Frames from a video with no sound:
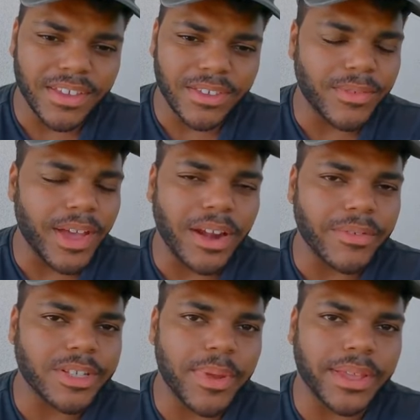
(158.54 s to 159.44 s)
You've got to
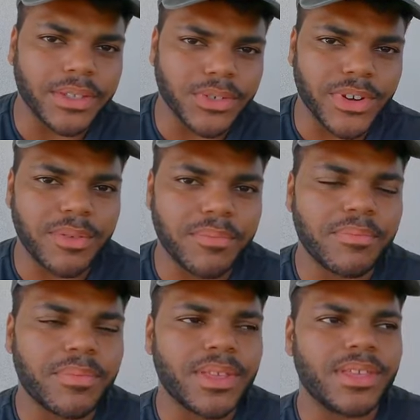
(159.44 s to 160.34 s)
respect the dream,
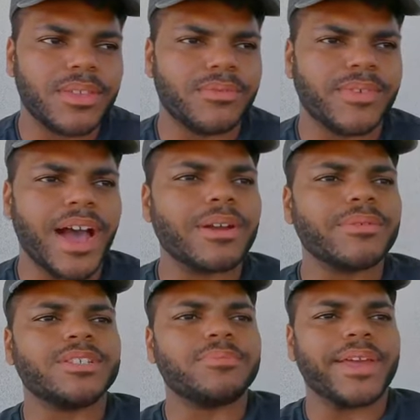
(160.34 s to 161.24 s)
you've got to
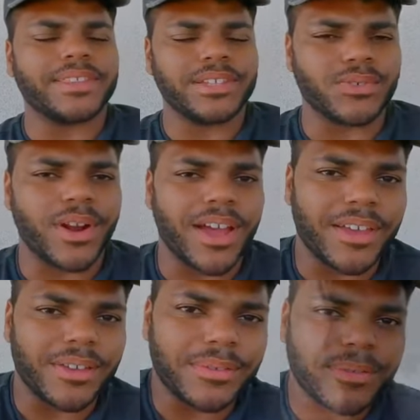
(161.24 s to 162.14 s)
respect the
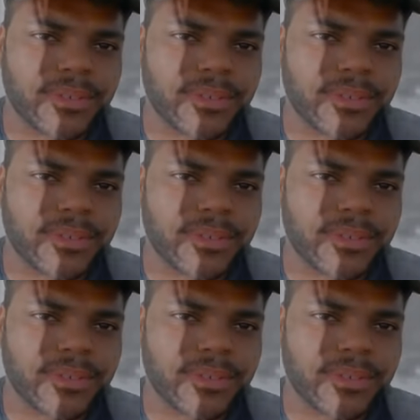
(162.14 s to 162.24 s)
drive.